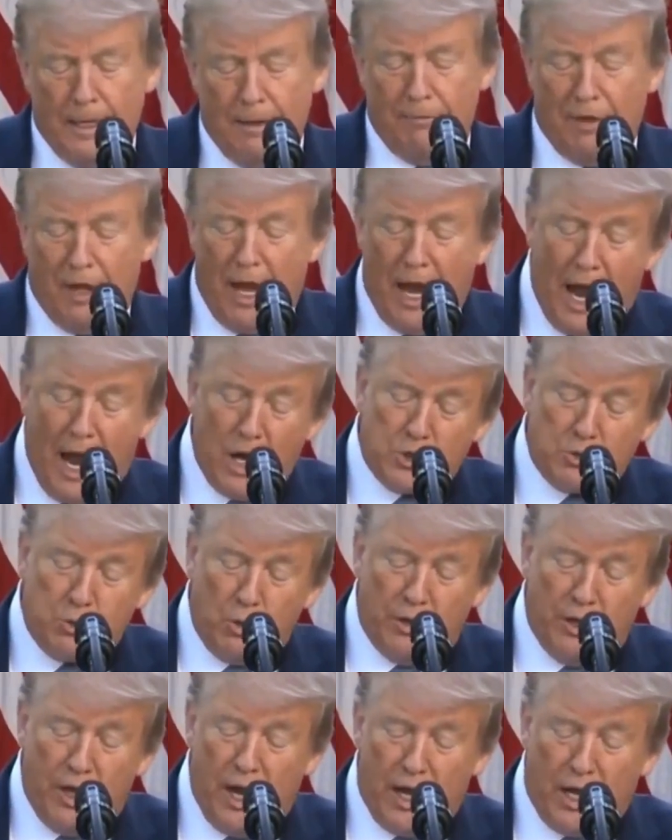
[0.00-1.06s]
If the
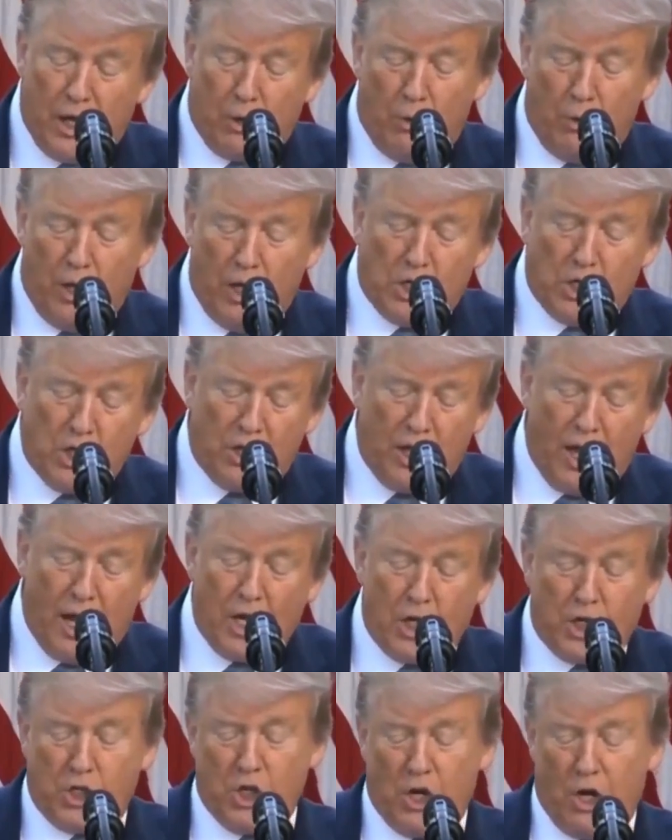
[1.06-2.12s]
House will not agree to
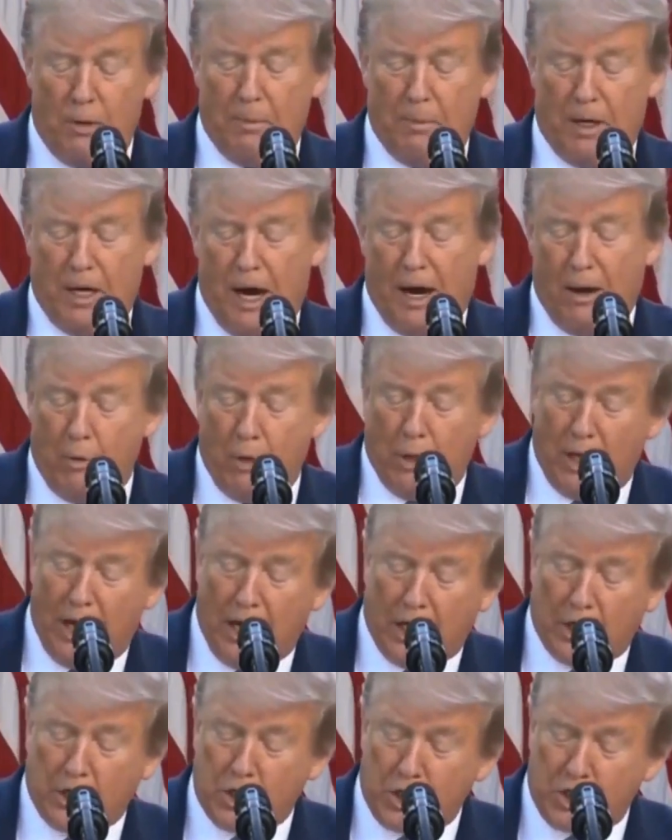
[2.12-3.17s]
that adjournment, I will
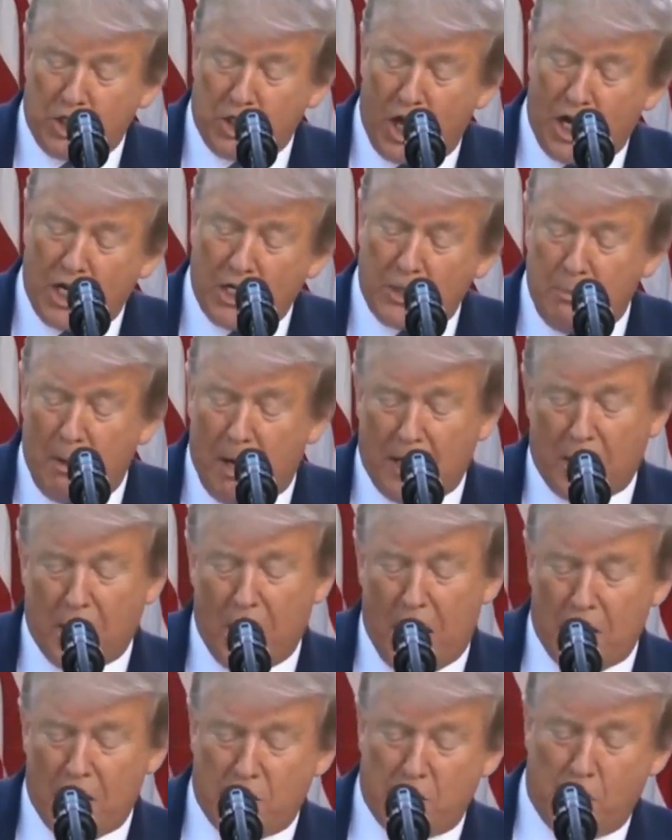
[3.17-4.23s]
exercise my
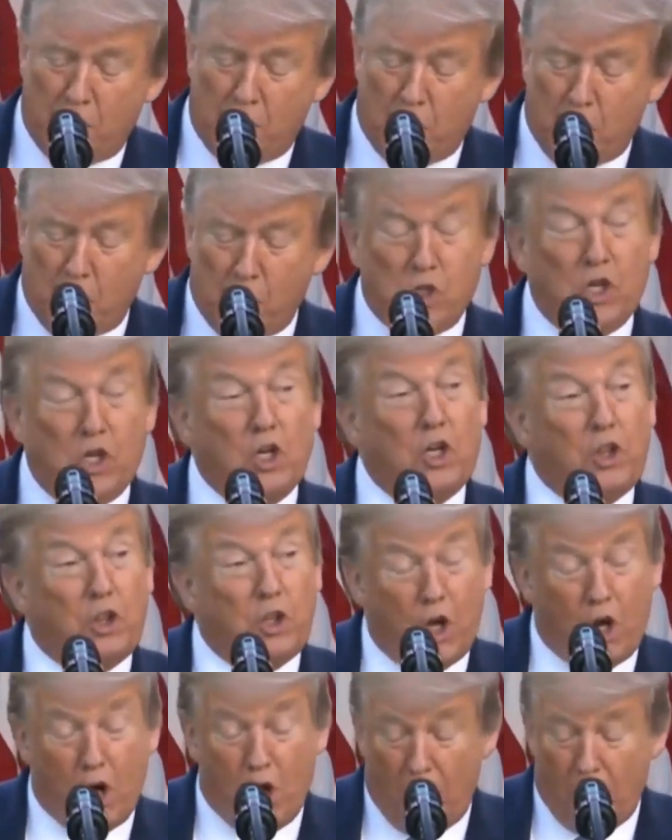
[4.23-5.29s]
constitutional
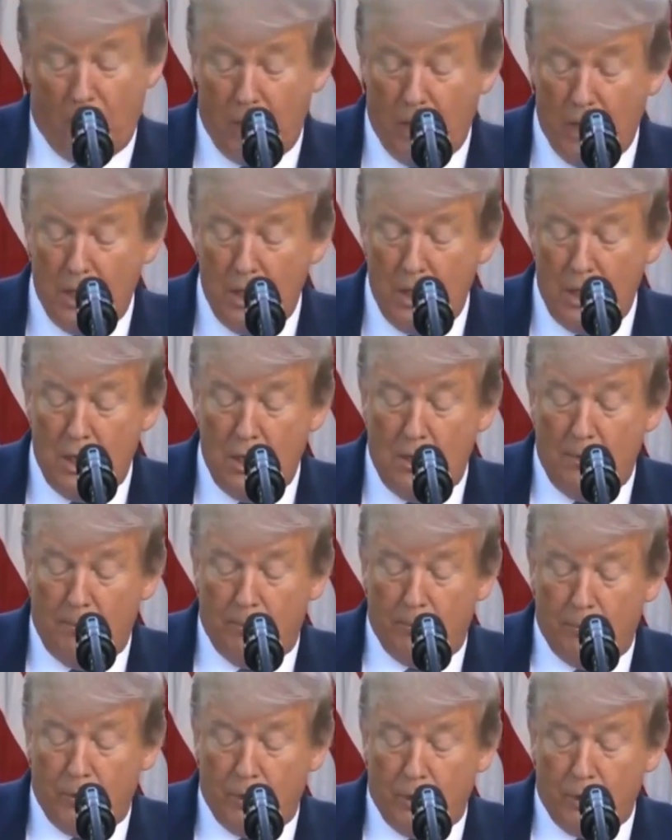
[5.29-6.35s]
authority
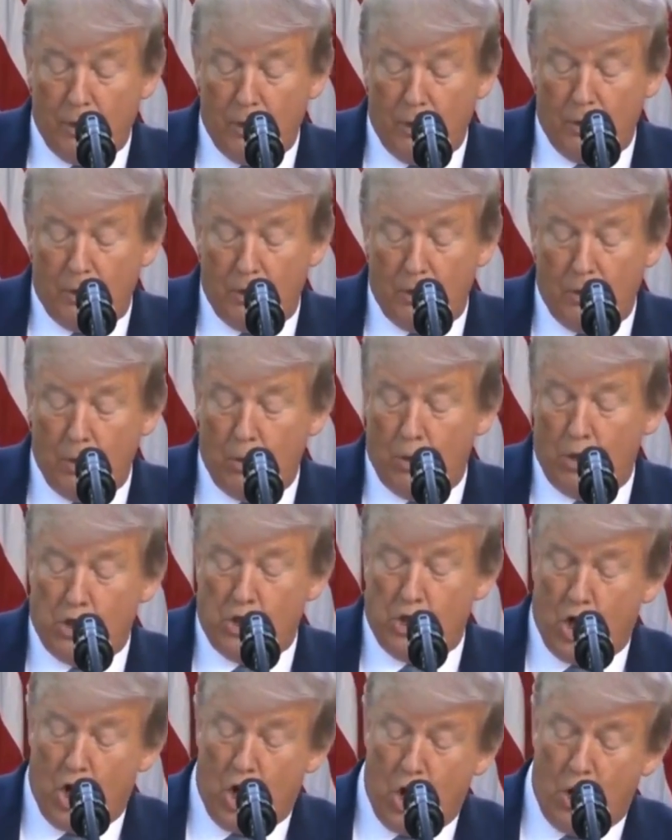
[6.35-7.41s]
to
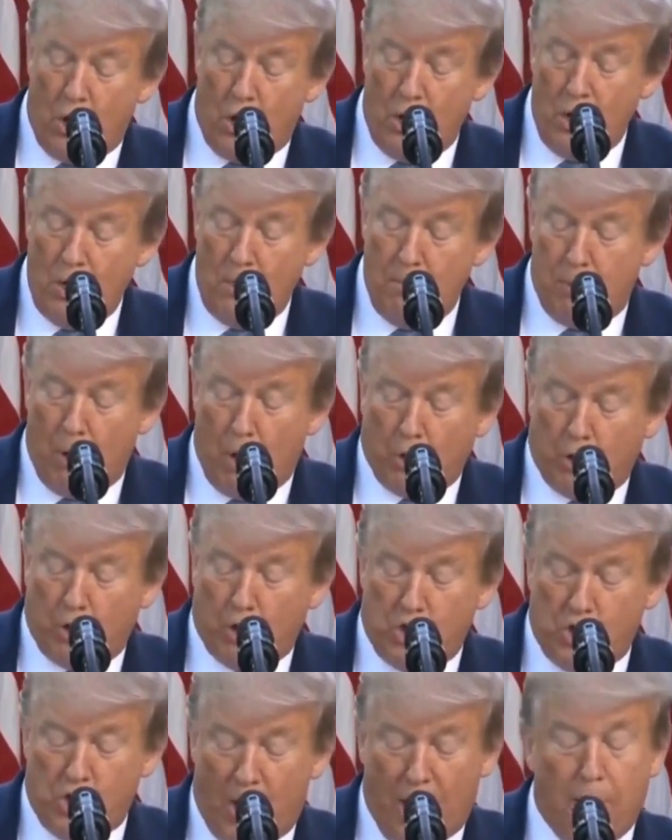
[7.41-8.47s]
adjourn
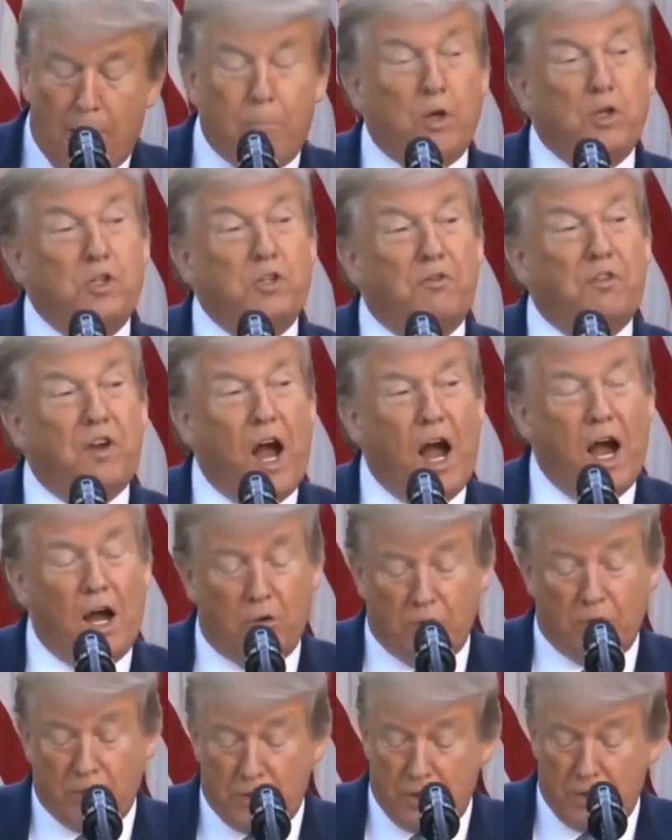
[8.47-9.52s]
both chambers of
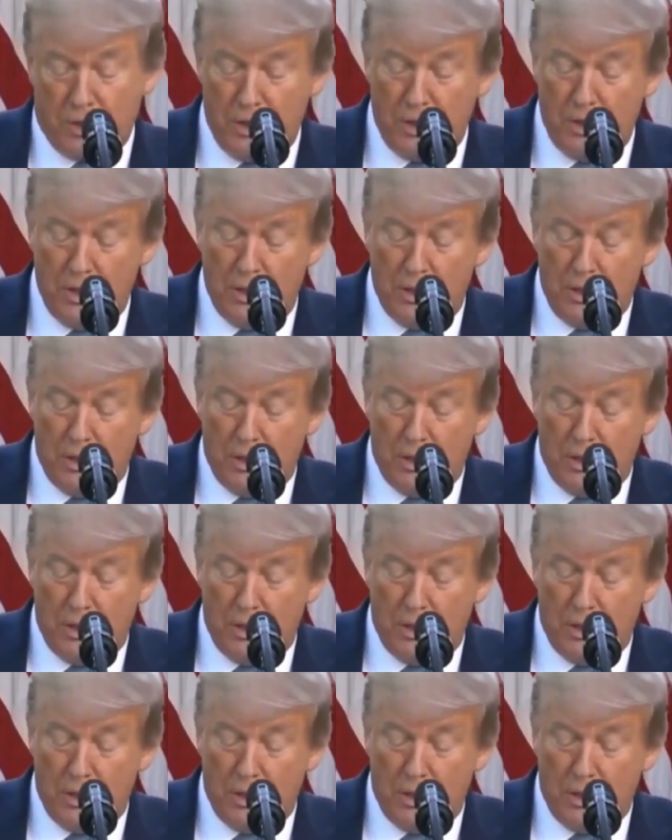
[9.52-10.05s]
Congress.